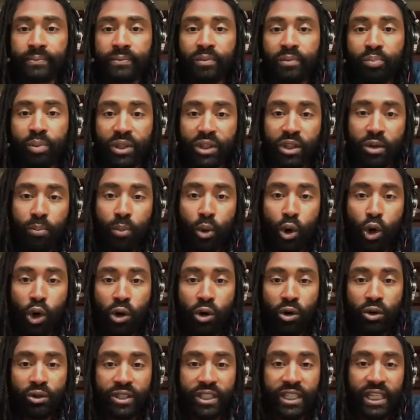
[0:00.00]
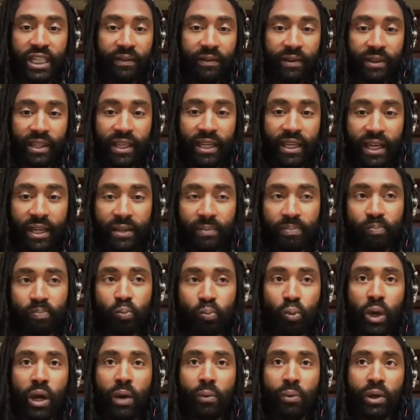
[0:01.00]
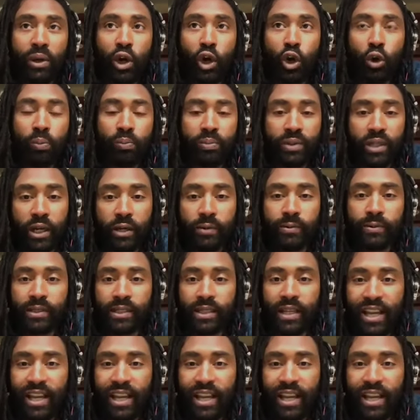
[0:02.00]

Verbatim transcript: But the morals and everything I would hope don't.